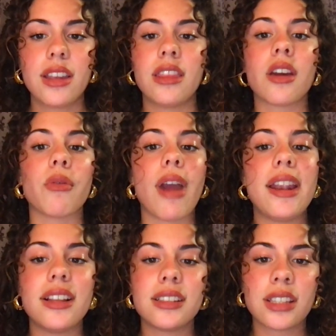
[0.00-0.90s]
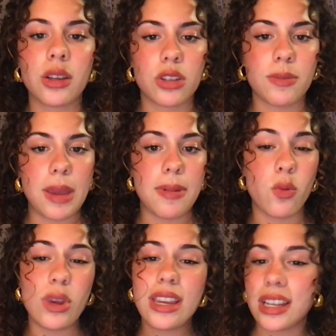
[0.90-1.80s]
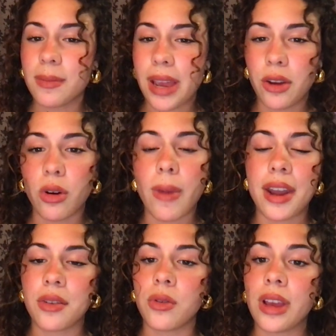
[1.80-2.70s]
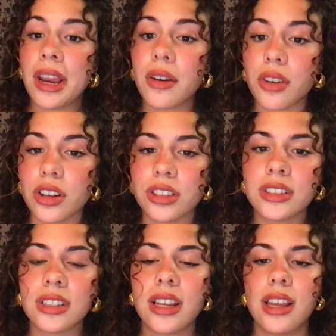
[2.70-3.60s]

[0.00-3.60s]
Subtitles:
Their writing skills may be weakened by grammatical errors.